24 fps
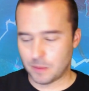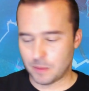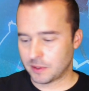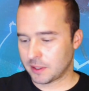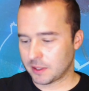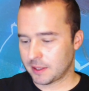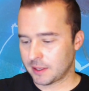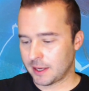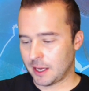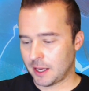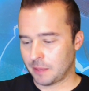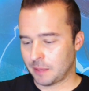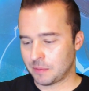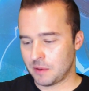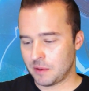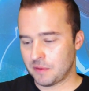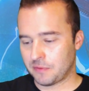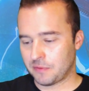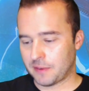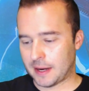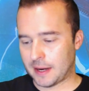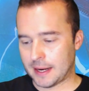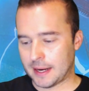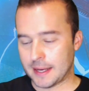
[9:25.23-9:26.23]
It's going to help you
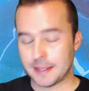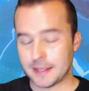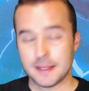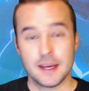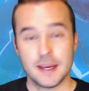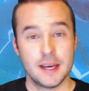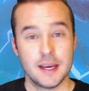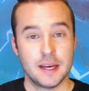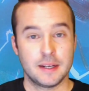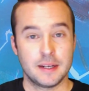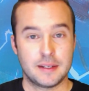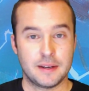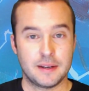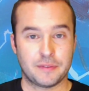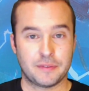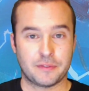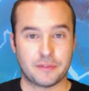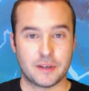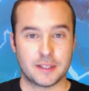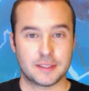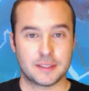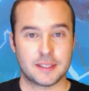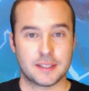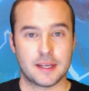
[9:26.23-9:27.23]
find
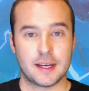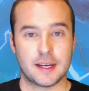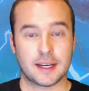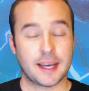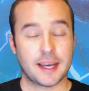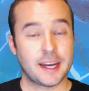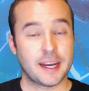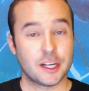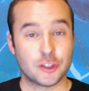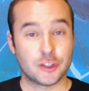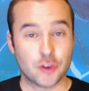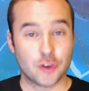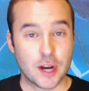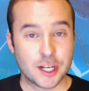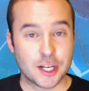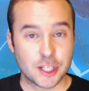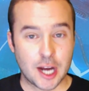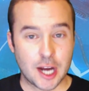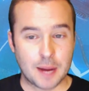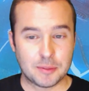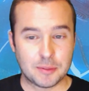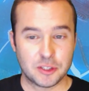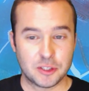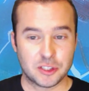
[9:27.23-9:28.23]
different kind of dredge
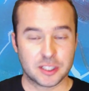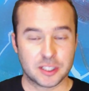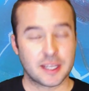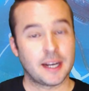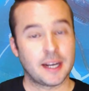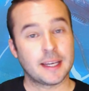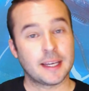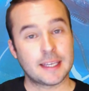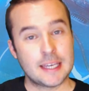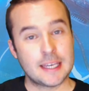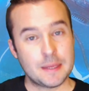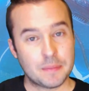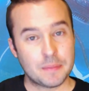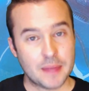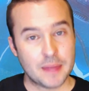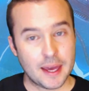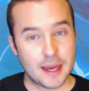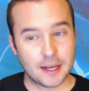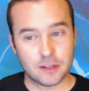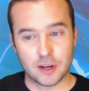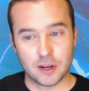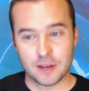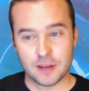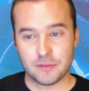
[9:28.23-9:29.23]
options to kind of keep
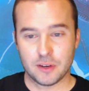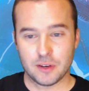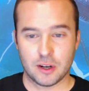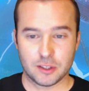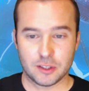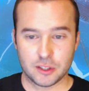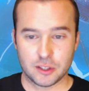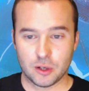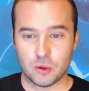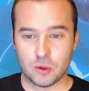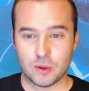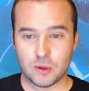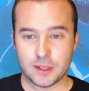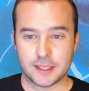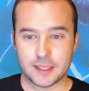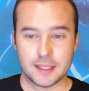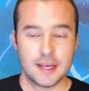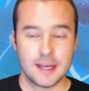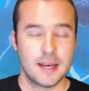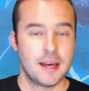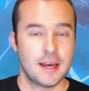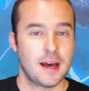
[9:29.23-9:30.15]
that graveyard going.